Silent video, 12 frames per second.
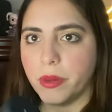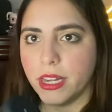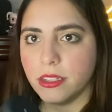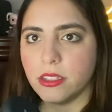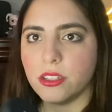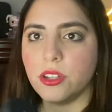
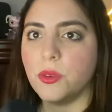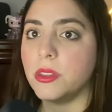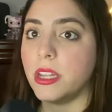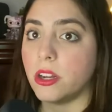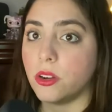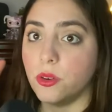Max, so
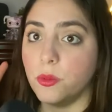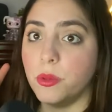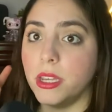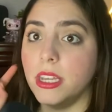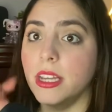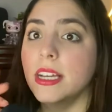that could
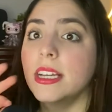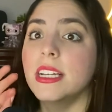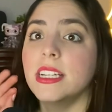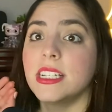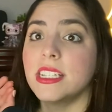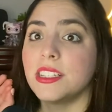be
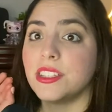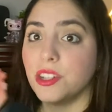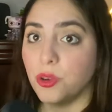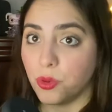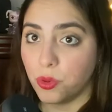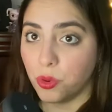
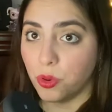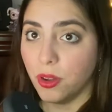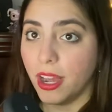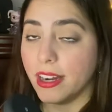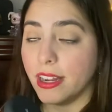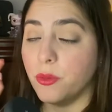so cool
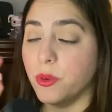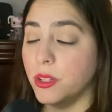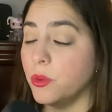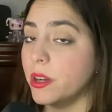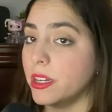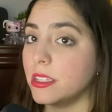and I really
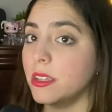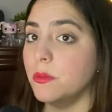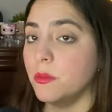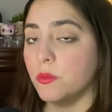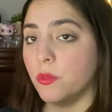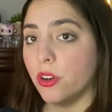want to
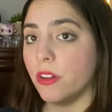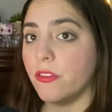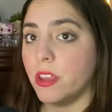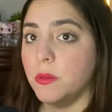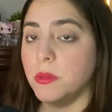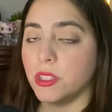see more of
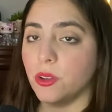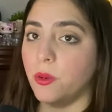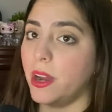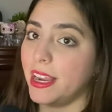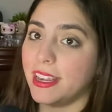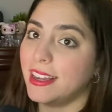him
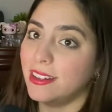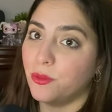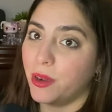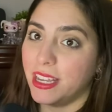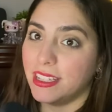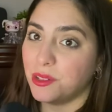so I can't
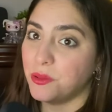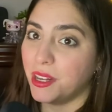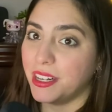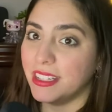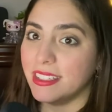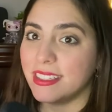wait to be
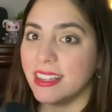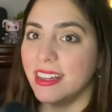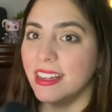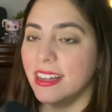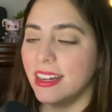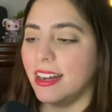honest.
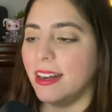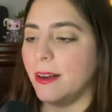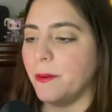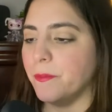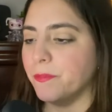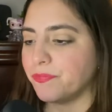
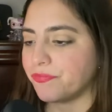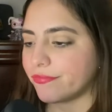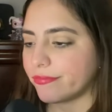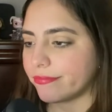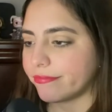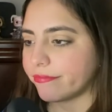Um,
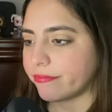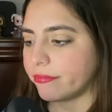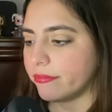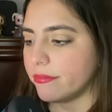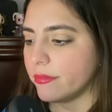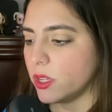
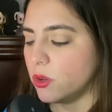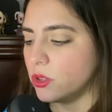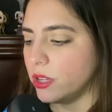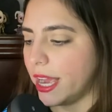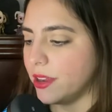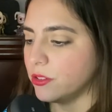
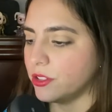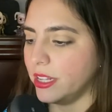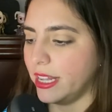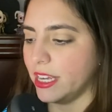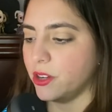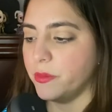I also
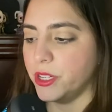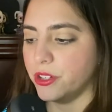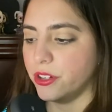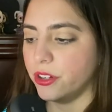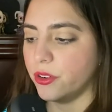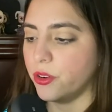like
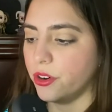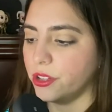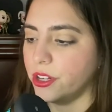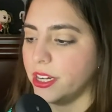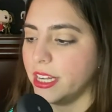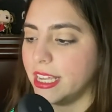Commissioner
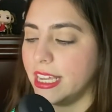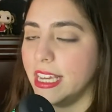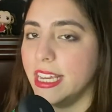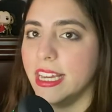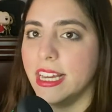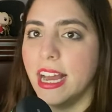Gordon.
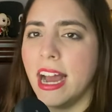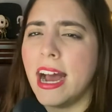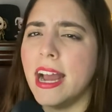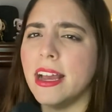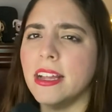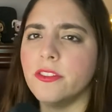He,
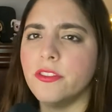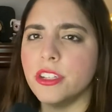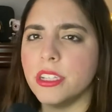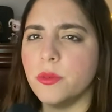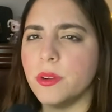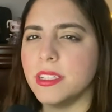I, at
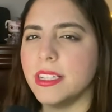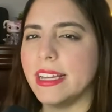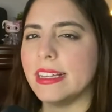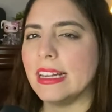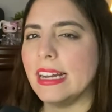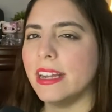first I was
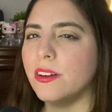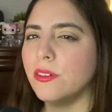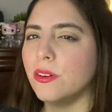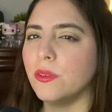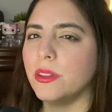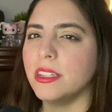like, I don't
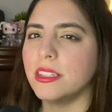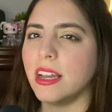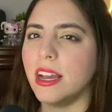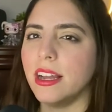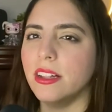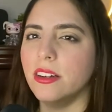know this
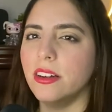guy a